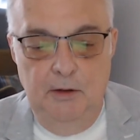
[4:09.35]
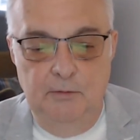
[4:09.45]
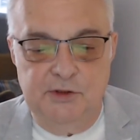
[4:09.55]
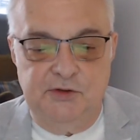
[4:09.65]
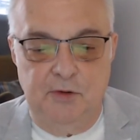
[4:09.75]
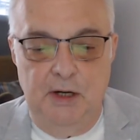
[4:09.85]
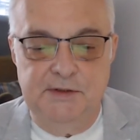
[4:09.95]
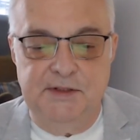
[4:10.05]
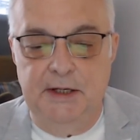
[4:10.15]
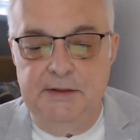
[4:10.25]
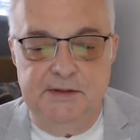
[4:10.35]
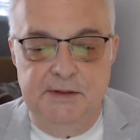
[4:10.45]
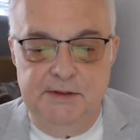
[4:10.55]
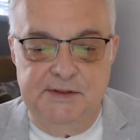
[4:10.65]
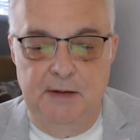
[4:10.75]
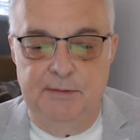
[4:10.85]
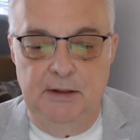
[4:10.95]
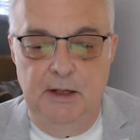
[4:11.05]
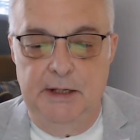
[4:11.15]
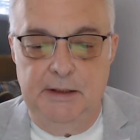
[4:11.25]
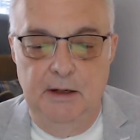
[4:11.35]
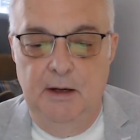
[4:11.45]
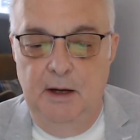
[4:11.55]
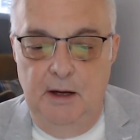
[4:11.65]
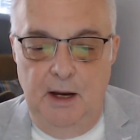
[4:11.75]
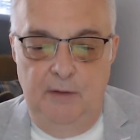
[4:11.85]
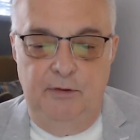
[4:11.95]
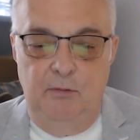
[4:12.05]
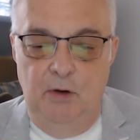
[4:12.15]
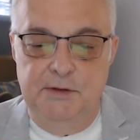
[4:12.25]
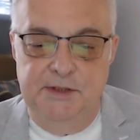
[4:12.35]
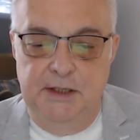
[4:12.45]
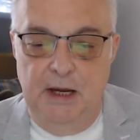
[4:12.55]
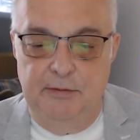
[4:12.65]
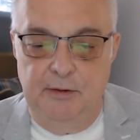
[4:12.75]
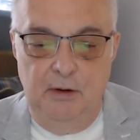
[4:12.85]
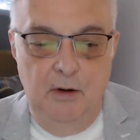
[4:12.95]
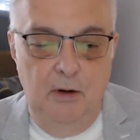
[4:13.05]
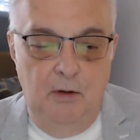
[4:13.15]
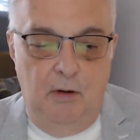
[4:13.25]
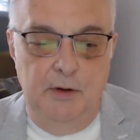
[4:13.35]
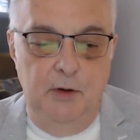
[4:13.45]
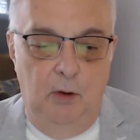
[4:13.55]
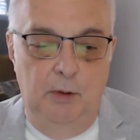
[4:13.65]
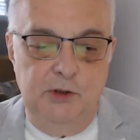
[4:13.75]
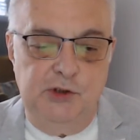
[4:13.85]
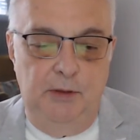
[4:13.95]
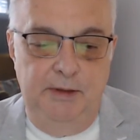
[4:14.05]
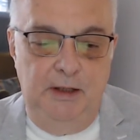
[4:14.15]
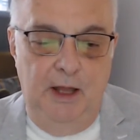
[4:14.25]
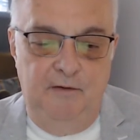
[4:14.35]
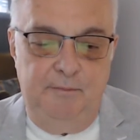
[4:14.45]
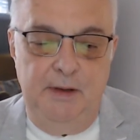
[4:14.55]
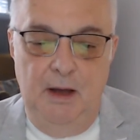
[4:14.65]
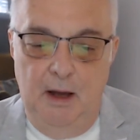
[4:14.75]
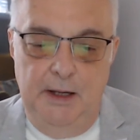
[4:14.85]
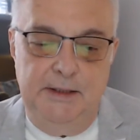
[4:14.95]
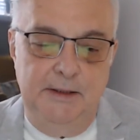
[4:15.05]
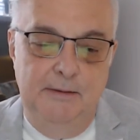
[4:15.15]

which translates into something like "everyone together" or "no one shall be left behind."